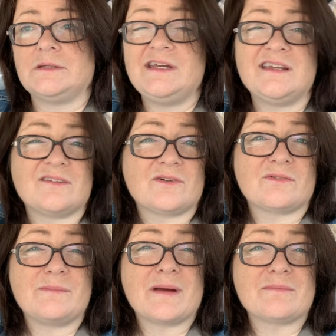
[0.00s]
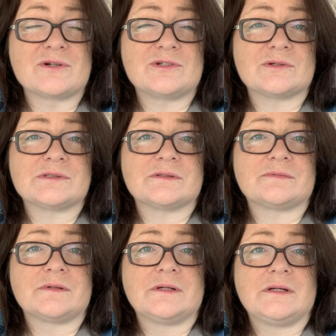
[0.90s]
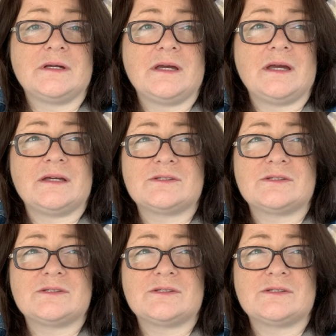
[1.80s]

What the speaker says: never remembered Joseph. And